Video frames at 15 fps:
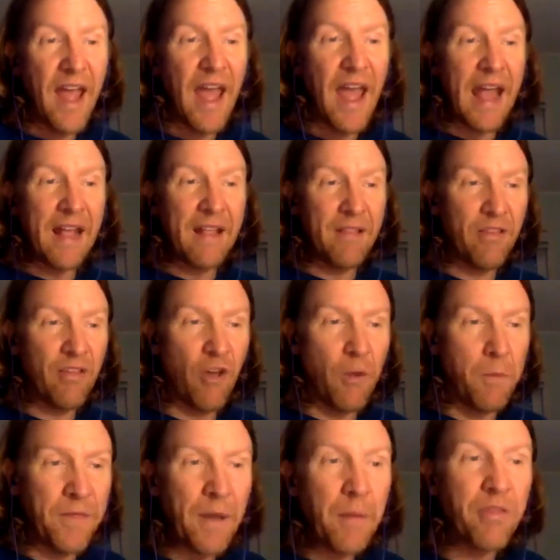And so,
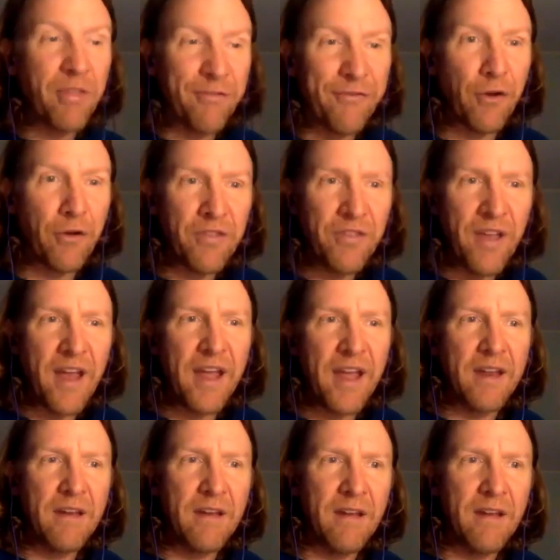but that was the first night